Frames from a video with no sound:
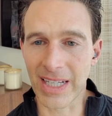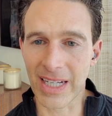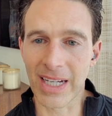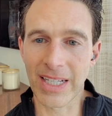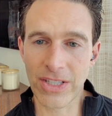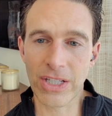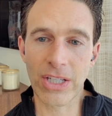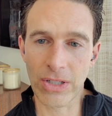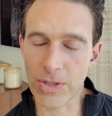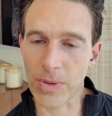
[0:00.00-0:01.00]
Yeah, it's a
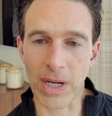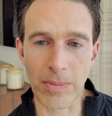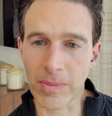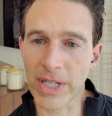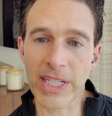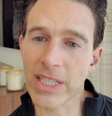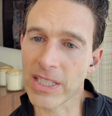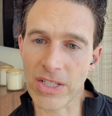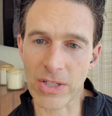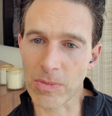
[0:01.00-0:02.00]
huge problem, right? It
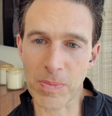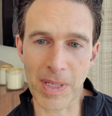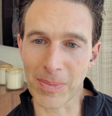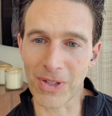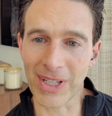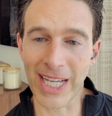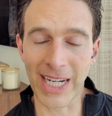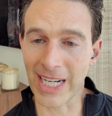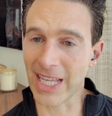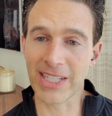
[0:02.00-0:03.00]
consumes people.
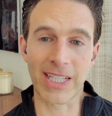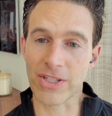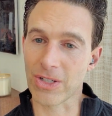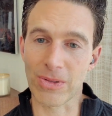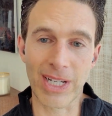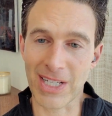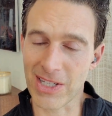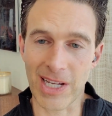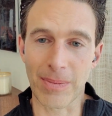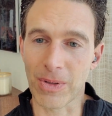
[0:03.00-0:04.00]
And I think that's a great
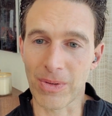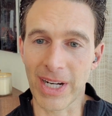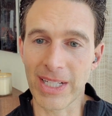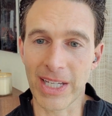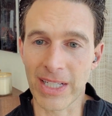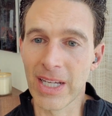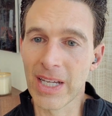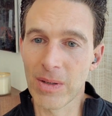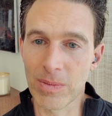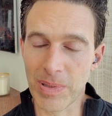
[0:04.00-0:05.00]
example, right? Like
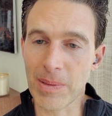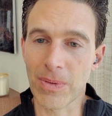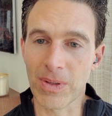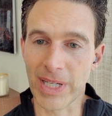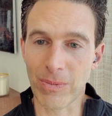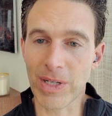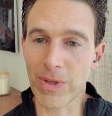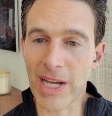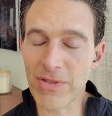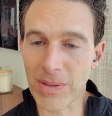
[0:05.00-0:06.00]
when people like
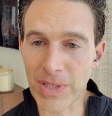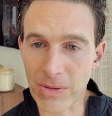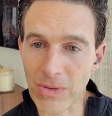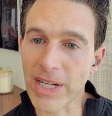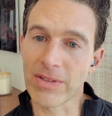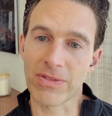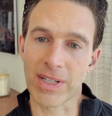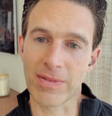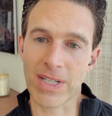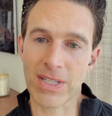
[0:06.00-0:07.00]
we have something right in
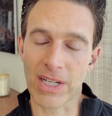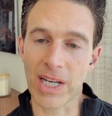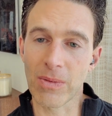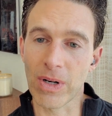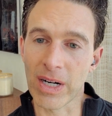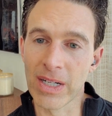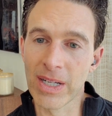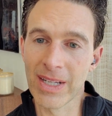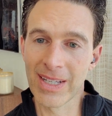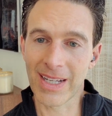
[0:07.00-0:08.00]
front of us today where
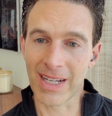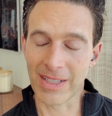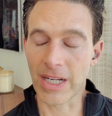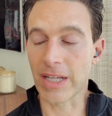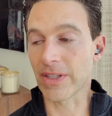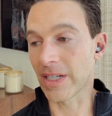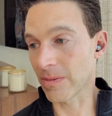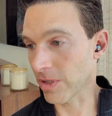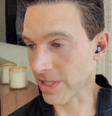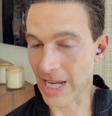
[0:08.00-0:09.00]
not that
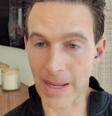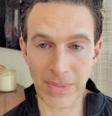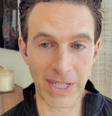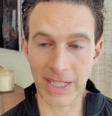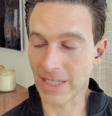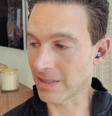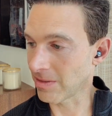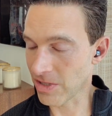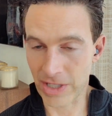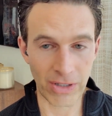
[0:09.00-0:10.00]
it wasn't happening
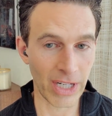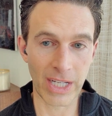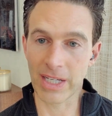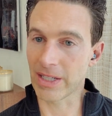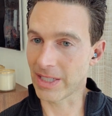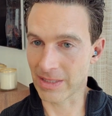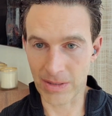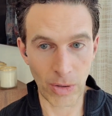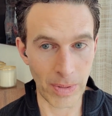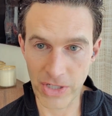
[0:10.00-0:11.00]
in Syria
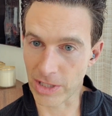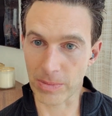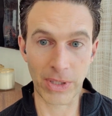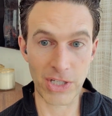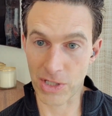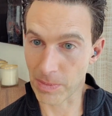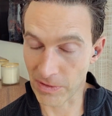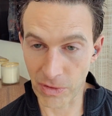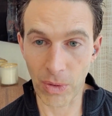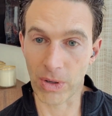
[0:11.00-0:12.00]
and a whole bunch of other places
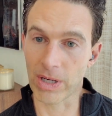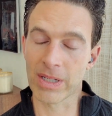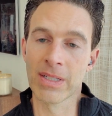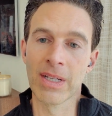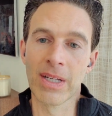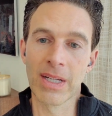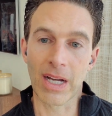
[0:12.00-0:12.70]
before